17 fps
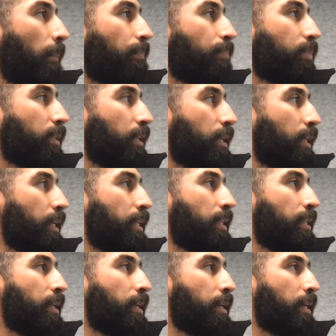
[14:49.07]
um,
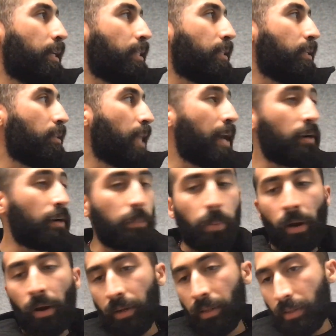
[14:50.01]
in the
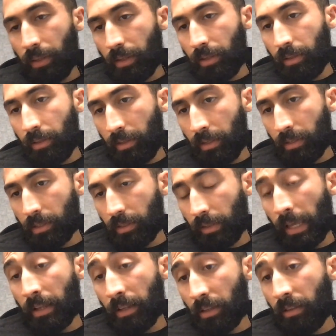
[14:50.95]
latter part of this
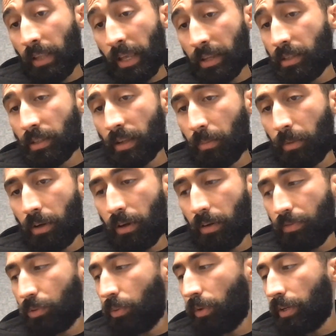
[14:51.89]
late
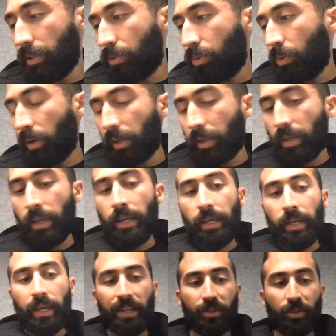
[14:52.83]
summer of 2020.
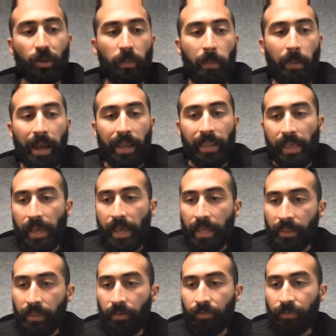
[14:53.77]
And so by the
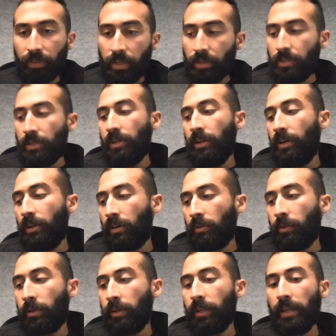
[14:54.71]
end of this
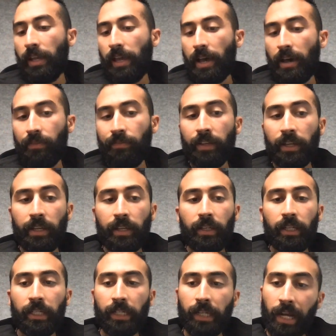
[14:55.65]
year, we're going to have
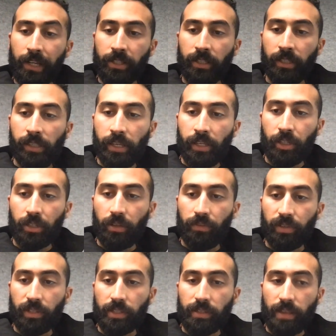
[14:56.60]
a
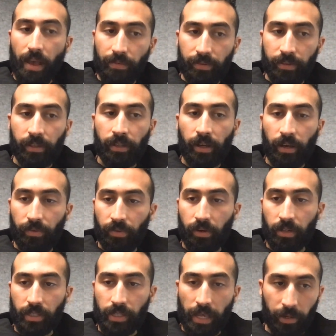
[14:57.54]
constellation of 7
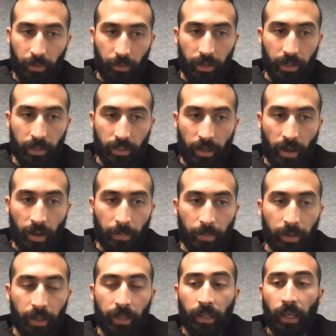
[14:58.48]
of our satellites
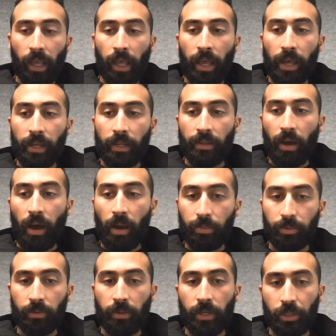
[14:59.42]
up and
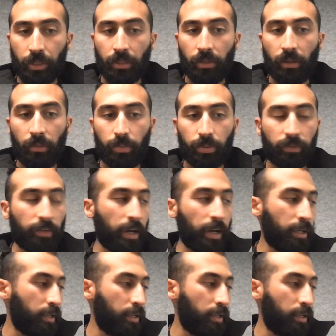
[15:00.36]
operational,